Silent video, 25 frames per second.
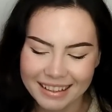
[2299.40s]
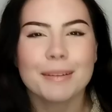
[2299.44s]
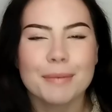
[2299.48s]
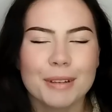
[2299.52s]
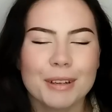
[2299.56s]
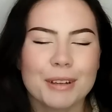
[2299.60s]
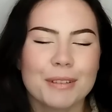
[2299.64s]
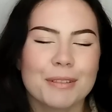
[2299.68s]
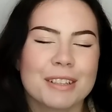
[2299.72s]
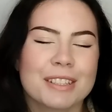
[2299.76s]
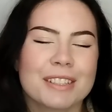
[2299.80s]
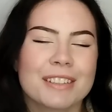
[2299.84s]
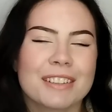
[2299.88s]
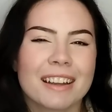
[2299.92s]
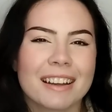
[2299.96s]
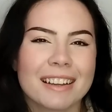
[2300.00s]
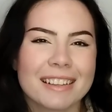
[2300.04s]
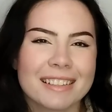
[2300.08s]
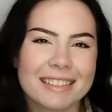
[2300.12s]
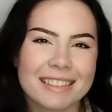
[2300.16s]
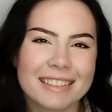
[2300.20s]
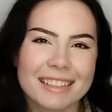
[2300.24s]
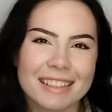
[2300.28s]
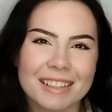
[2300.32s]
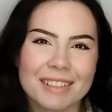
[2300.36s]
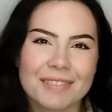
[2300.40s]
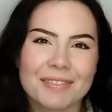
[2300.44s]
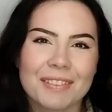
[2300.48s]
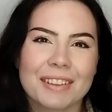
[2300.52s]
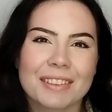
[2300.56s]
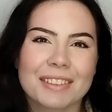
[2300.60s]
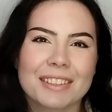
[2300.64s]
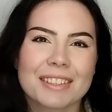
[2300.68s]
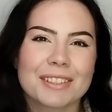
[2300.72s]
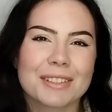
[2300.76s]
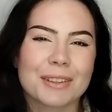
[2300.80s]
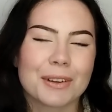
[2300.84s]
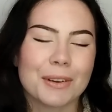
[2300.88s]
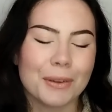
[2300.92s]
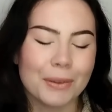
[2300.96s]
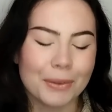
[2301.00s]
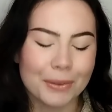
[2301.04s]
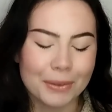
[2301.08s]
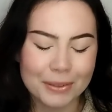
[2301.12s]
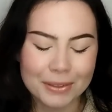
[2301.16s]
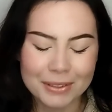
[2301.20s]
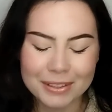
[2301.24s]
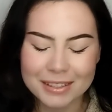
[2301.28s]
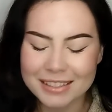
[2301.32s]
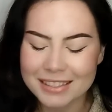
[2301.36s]
Let me know what you guys think about this
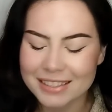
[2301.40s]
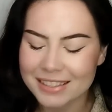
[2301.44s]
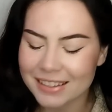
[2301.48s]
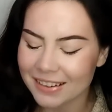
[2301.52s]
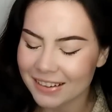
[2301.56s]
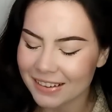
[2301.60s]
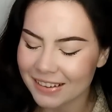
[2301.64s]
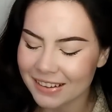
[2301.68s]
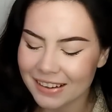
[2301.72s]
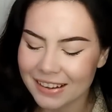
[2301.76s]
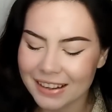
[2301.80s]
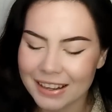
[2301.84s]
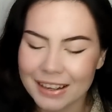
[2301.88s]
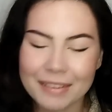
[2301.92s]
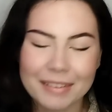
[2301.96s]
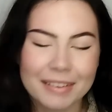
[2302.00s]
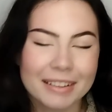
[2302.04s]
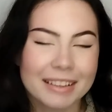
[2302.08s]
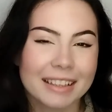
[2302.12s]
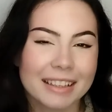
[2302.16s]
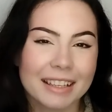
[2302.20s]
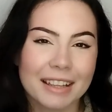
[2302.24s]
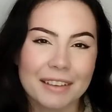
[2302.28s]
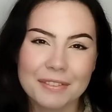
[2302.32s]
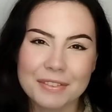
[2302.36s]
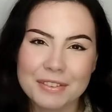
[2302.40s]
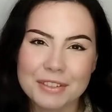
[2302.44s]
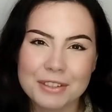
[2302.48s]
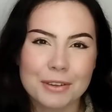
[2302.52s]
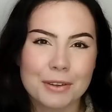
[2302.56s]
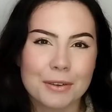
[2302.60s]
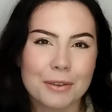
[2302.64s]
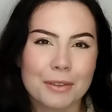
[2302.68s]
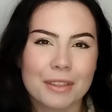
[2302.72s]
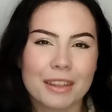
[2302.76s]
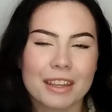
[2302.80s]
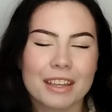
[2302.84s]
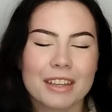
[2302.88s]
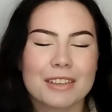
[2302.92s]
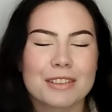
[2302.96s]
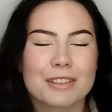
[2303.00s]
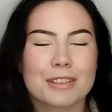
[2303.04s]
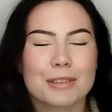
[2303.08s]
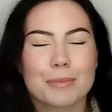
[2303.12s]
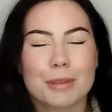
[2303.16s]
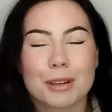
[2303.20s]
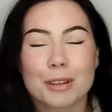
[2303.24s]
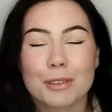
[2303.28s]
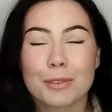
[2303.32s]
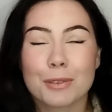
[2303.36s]
whole saga. I would love to know. Thank you
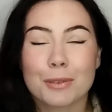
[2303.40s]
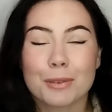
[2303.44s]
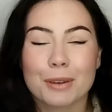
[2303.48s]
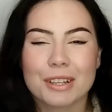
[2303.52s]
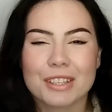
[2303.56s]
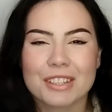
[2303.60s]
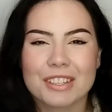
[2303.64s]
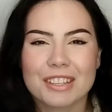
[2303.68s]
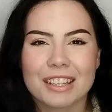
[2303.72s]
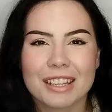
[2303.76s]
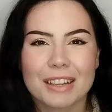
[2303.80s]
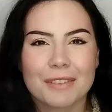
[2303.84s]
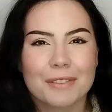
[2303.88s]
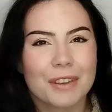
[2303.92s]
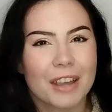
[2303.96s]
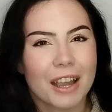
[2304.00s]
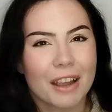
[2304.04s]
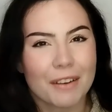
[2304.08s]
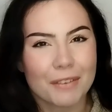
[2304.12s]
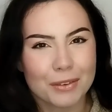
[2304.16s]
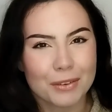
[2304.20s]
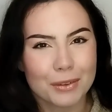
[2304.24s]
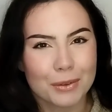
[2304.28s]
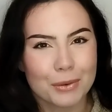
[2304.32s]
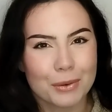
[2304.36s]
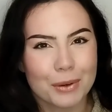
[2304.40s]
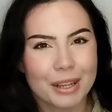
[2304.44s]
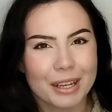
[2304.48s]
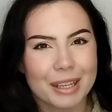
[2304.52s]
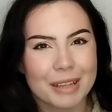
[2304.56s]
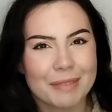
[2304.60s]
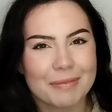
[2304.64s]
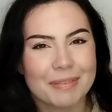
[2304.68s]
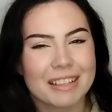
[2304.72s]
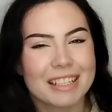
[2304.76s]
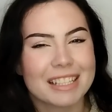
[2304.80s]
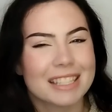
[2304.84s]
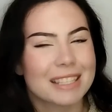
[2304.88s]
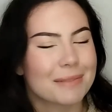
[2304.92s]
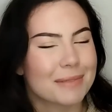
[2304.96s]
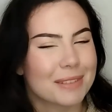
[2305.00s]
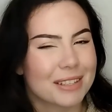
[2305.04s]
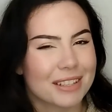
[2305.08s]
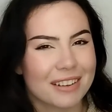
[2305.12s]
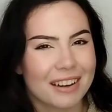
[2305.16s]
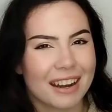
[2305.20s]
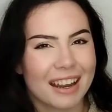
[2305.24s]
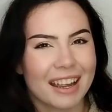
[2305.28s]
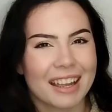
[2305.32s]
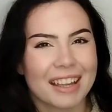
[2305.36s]
so much for watching. If you haven't already, please
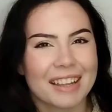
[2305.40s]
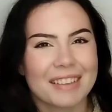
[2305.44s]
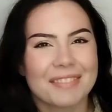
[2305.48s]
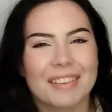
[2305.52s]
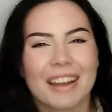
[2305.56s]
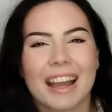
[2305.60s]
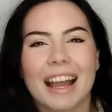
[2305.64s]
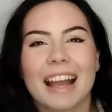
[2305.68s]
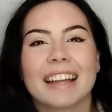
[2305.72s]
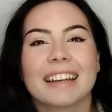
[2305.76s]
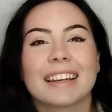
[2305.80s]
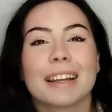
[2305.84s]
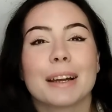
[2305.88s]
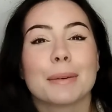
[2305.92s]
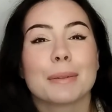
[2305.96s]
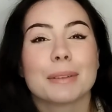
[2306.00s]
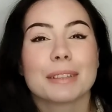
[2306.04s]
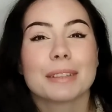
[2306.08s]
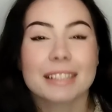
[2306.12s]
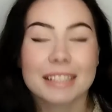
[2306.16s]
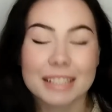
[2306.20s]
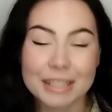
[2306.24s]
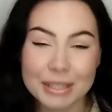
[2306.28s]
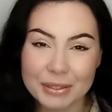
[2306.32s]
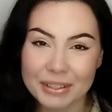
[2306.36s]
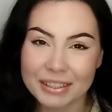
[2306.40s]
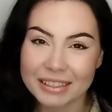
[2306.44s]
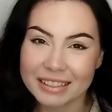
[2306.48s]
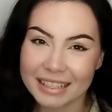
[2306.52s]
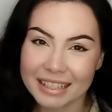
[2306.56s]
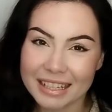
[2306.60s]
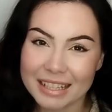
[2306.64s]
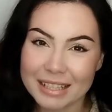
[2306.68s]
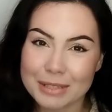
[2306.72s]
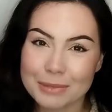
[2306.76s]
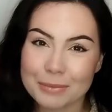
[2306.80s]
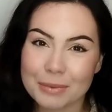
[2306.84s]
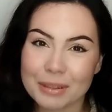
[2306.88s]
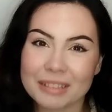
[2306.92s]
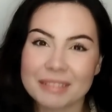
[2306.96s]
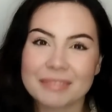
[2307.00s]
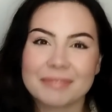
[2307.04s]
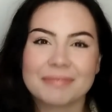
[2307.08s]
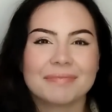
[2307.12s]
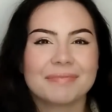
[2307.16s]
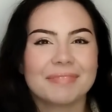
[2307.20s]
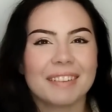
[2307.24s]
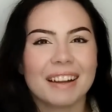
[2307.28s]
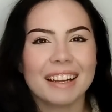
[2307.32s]
subscribe, and I will see you in the next one.